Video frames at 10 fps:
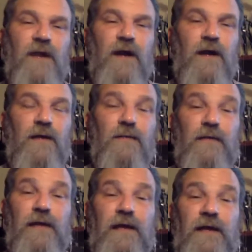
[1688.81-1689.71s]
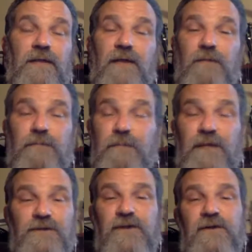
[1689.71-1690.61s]
And then
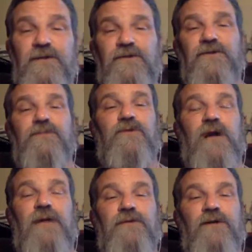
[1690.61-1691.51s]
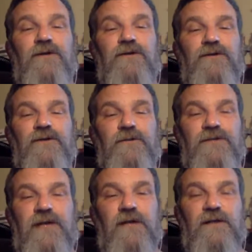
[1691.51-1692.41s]
make sure that you subscribe to our YouTube
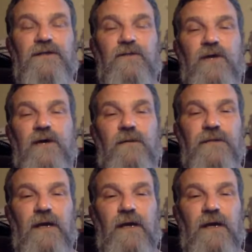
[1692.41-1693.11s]
channel as well.